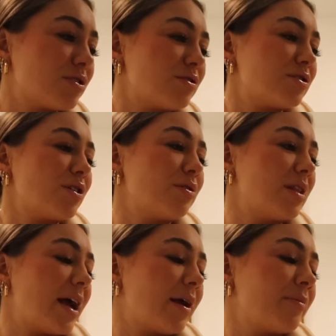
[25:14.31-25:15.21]
so there's no
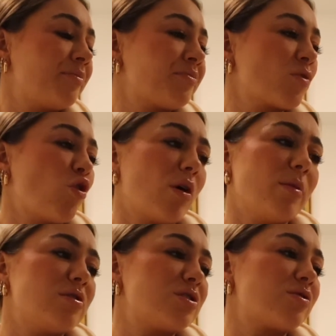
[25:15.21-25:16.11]
like
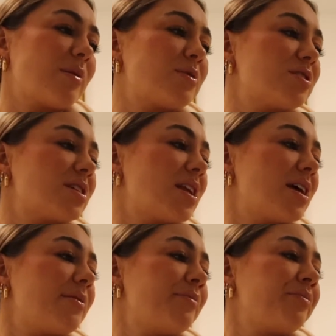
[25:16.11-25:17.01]
hormone disruptors in
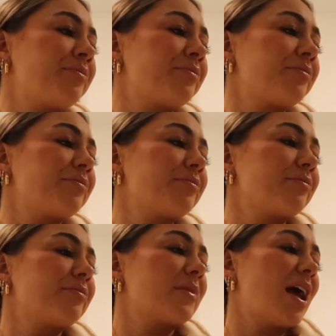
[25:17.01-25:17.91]
it.
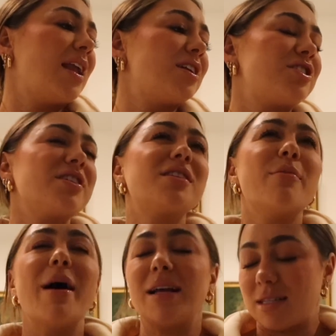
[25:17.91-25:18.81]
And it's just the
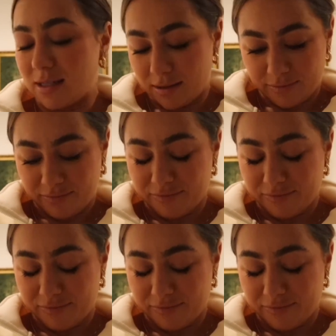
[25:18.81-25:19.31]
best. It's,